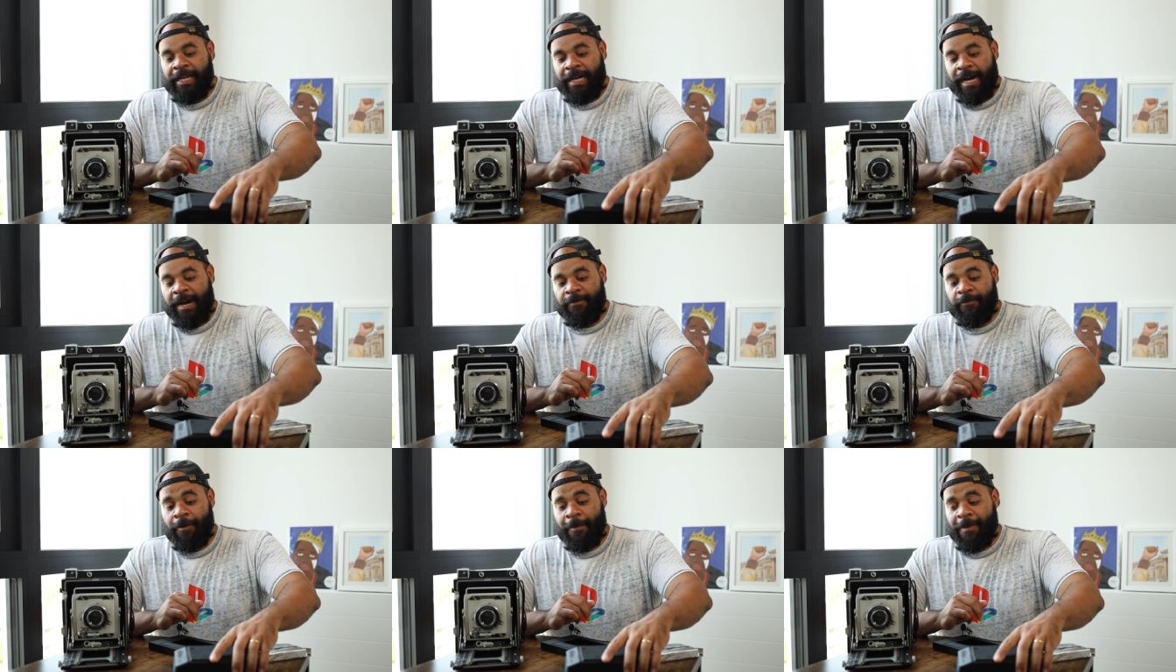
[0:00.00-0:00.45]

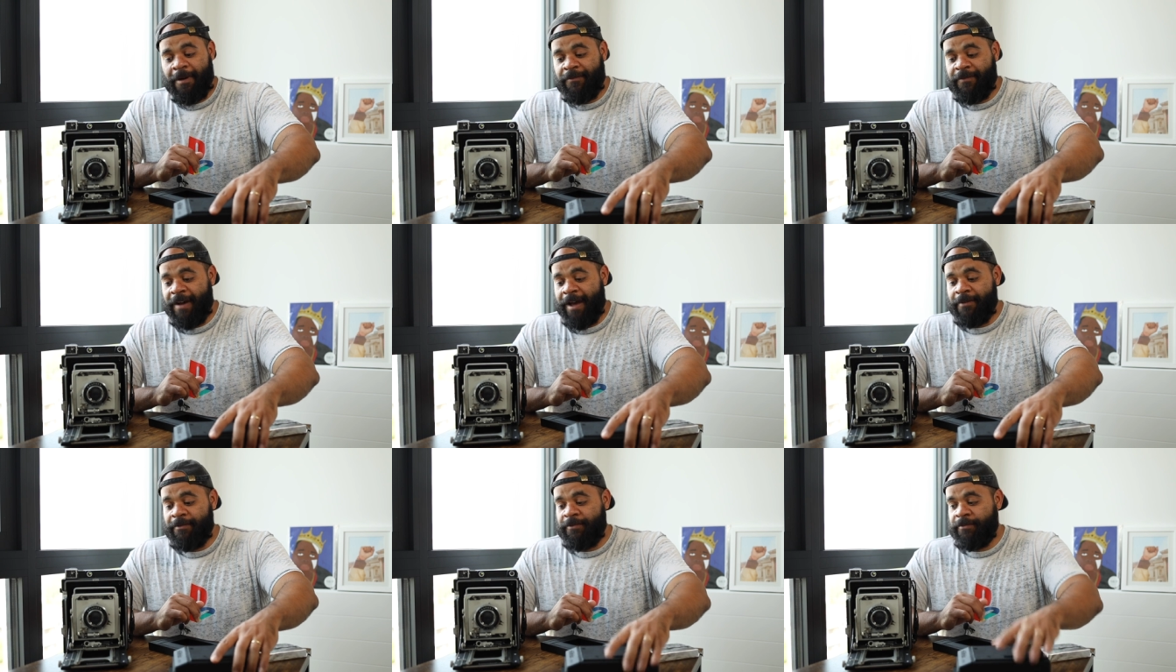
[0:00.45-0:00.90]
Uh,
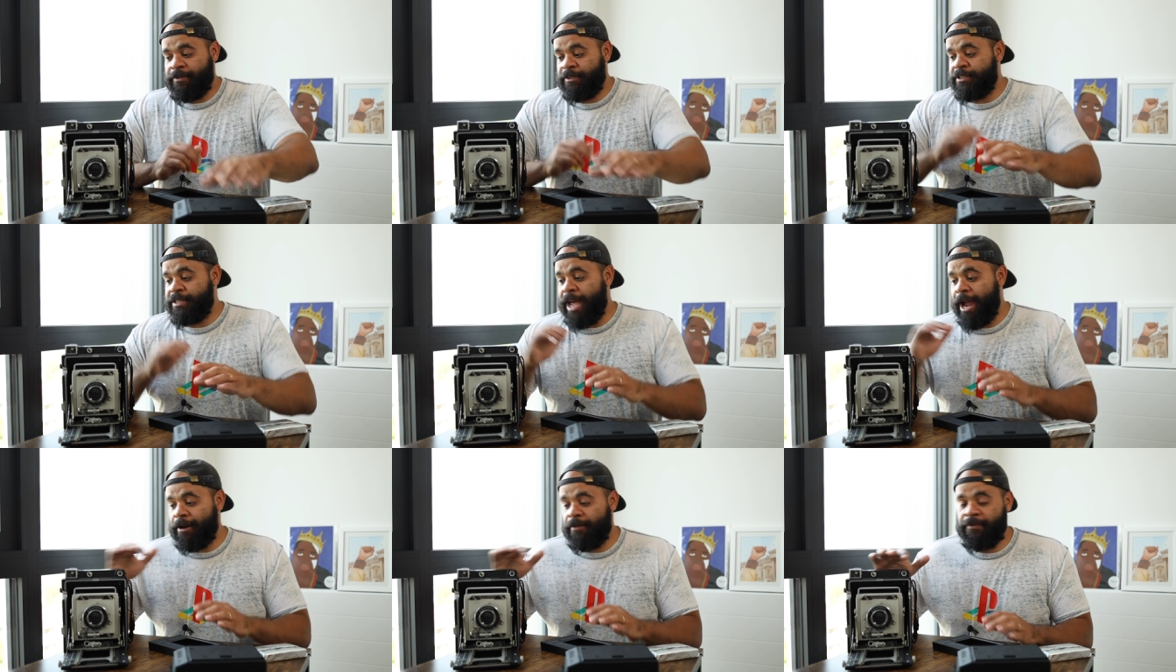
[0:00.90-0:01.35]
4x5
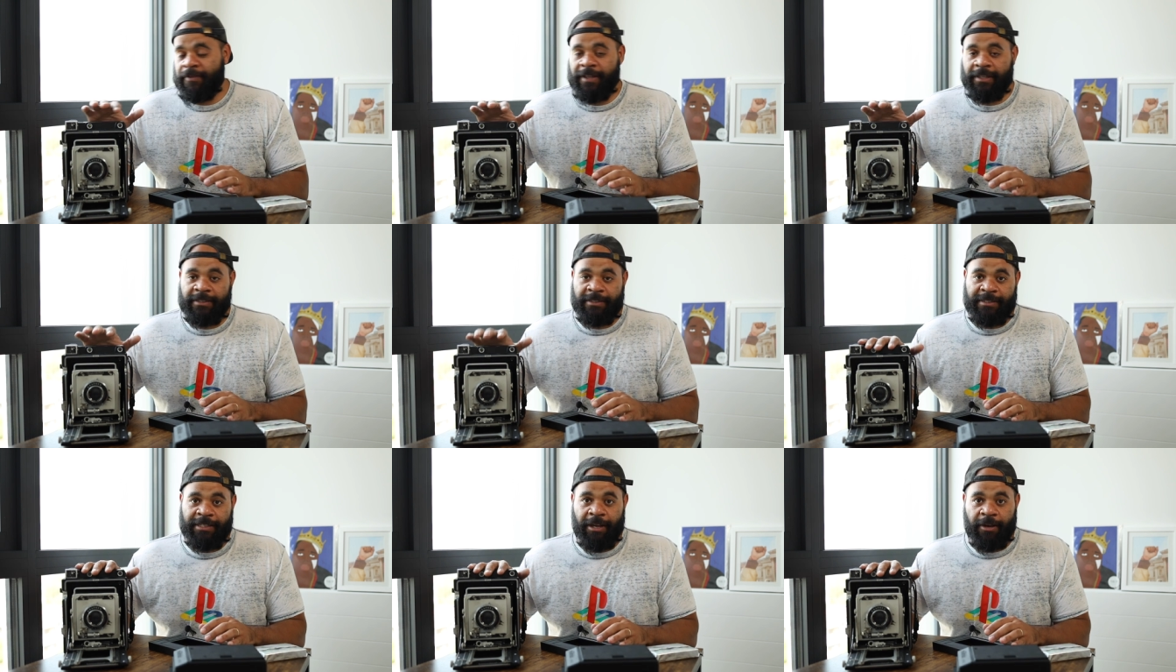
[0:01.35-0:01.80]
photography
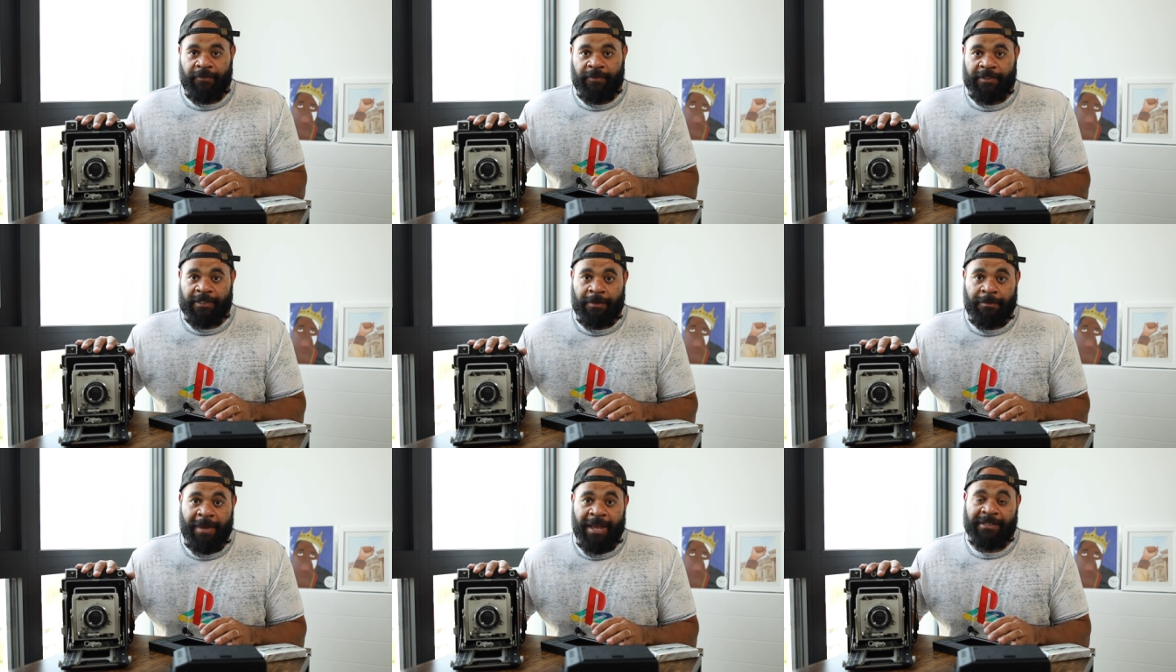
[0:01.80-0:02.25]
itself
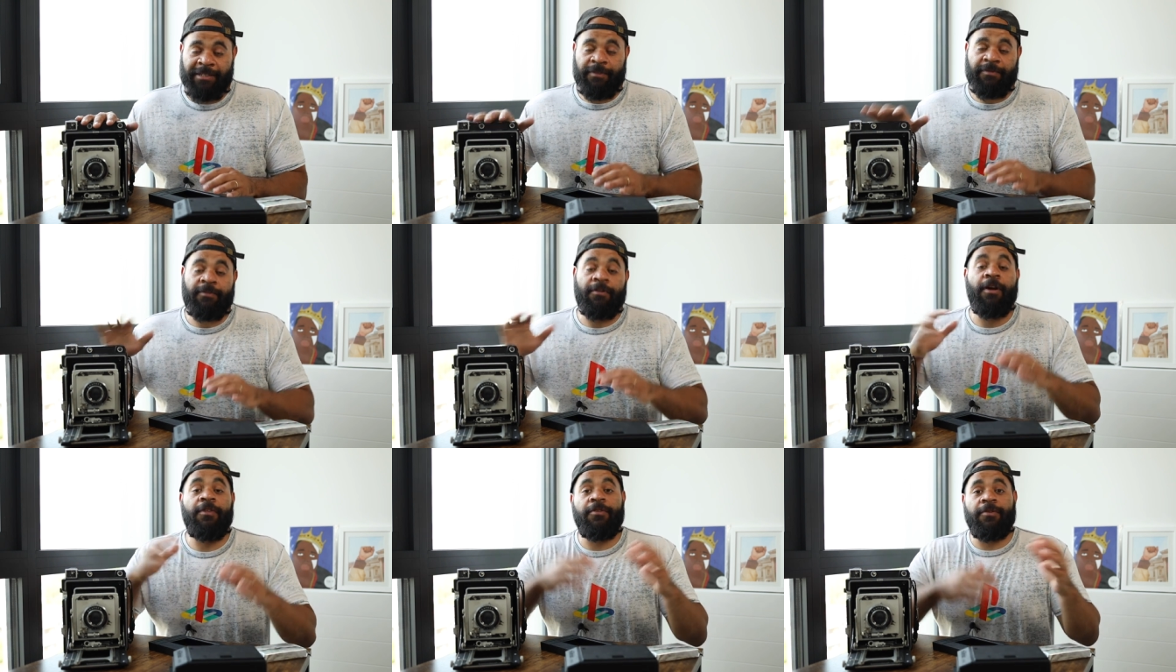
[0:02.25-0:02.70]
is amazing
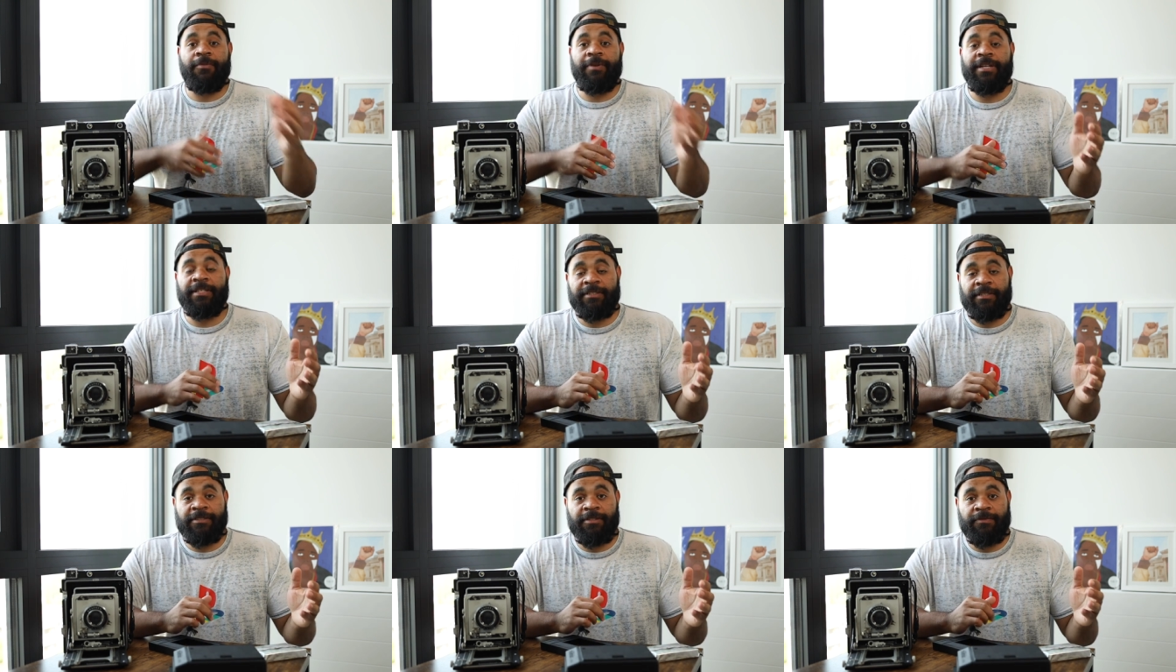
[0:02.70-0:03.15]
for other
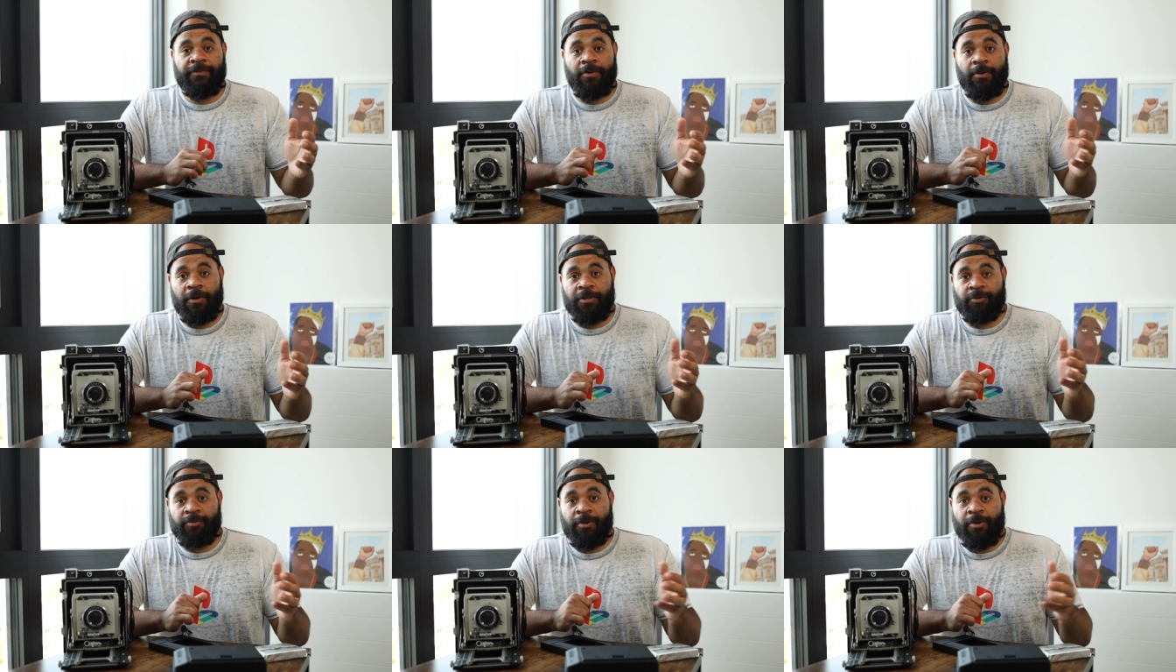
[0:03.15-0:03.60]
reasons. Of
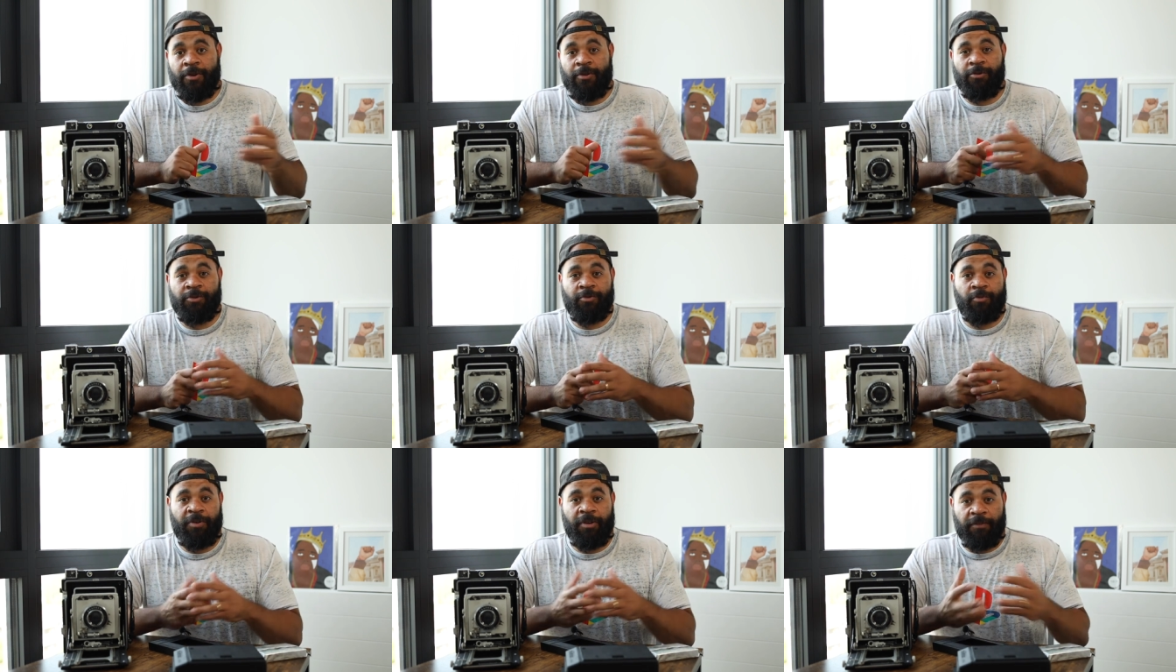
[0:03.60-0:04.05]
course, when you
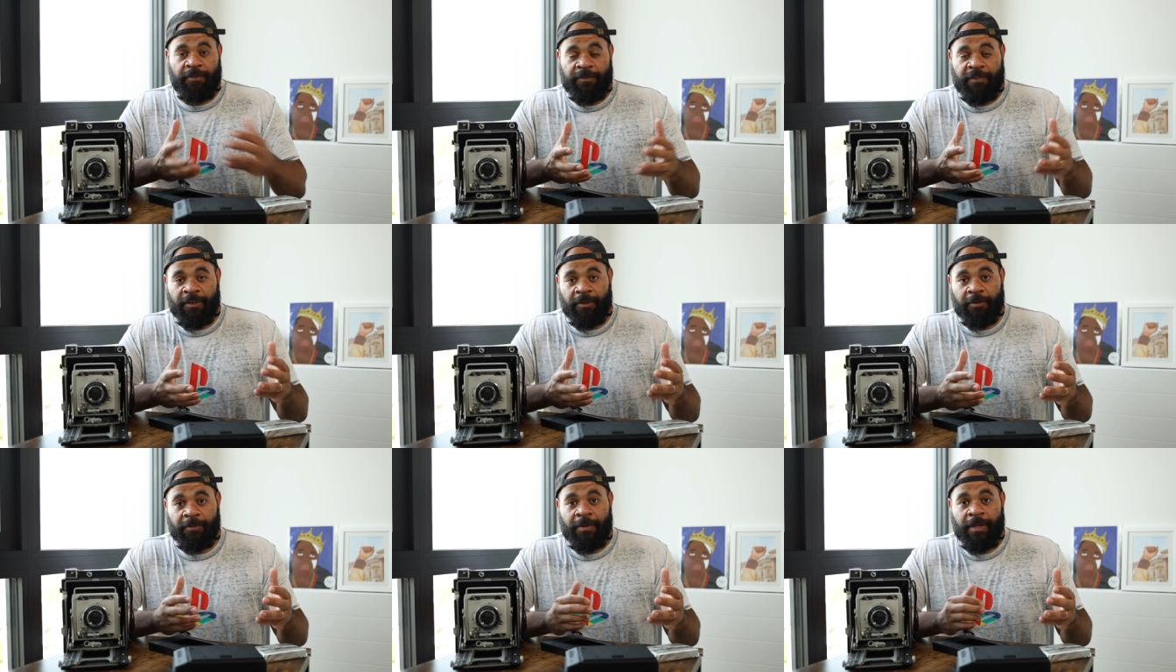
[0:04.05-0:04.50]
use real
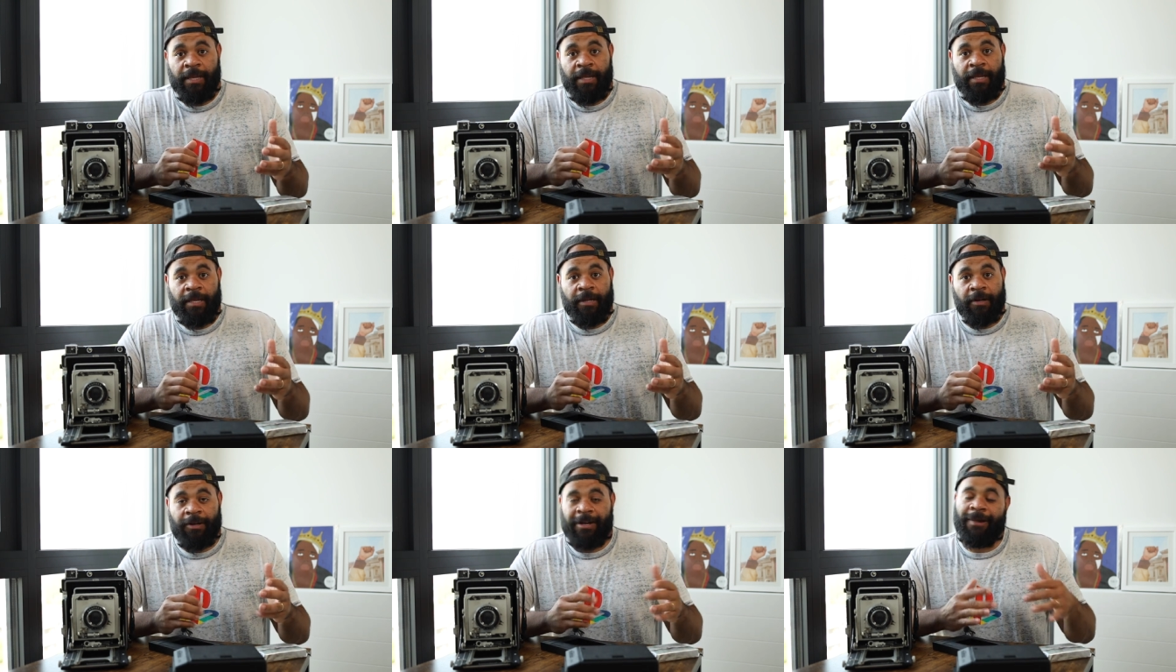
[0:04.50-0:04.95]
film,
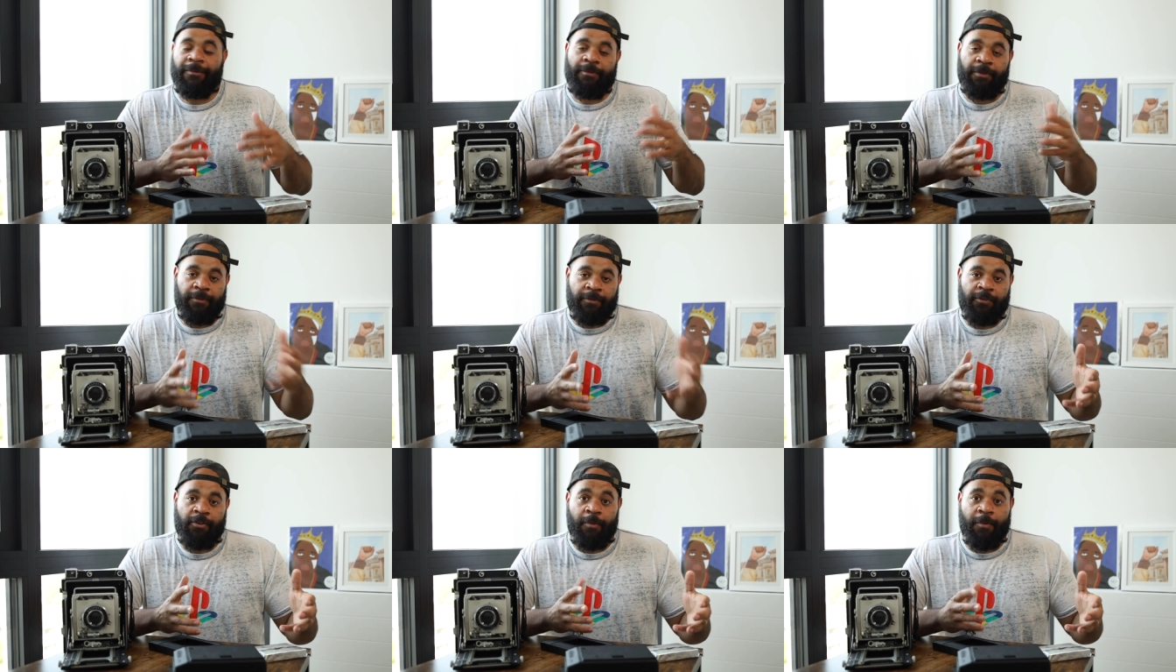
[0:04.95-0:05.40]
or not
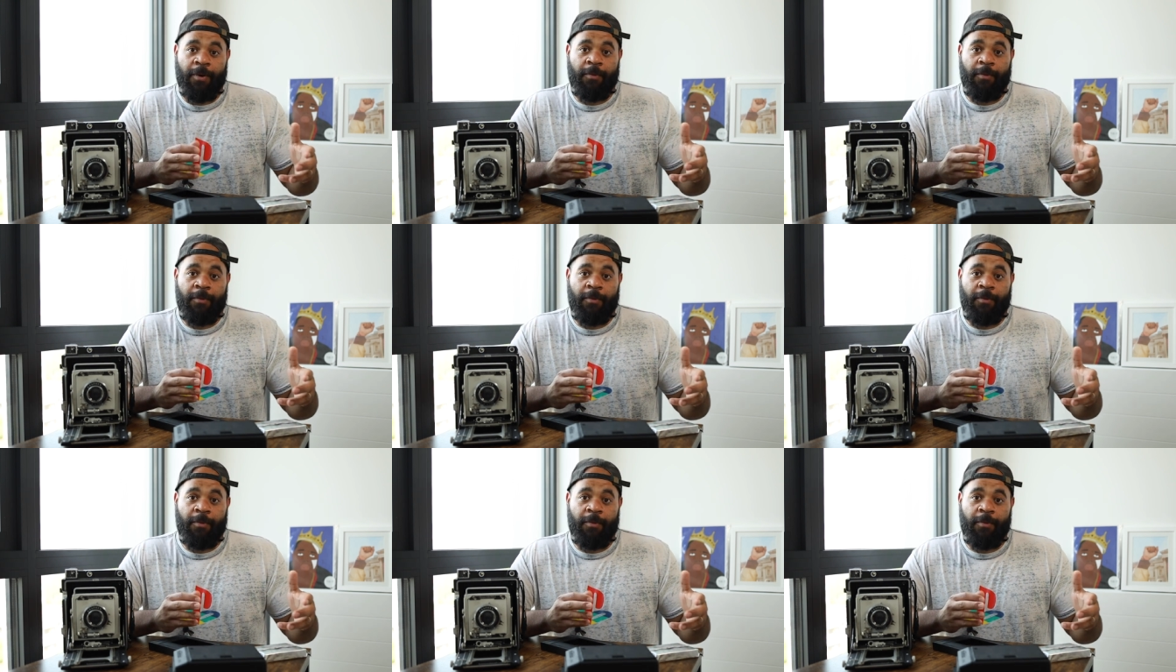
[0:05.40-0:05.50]
real film,